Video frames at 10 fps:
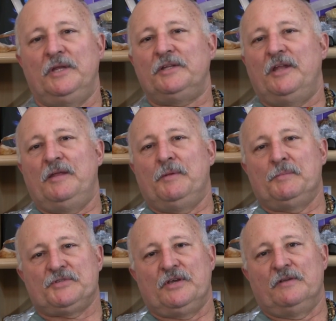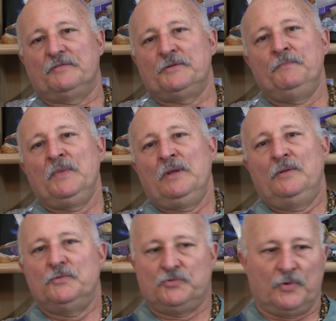nicknamed themselves
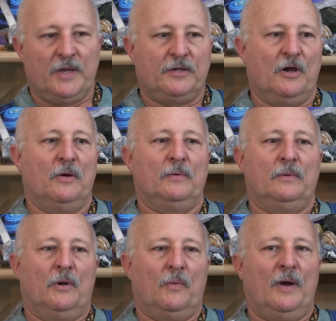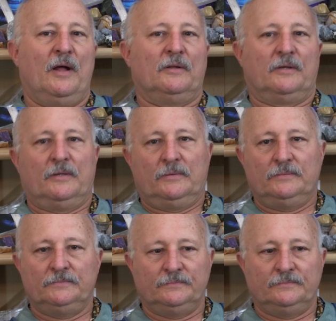Draco a while ago.